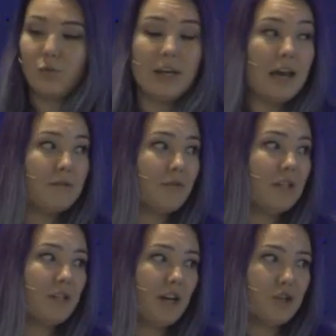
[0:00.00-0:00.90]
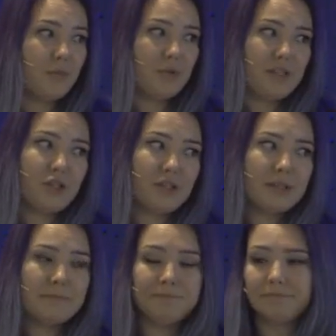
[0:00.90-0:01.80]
we have 3 internship positions.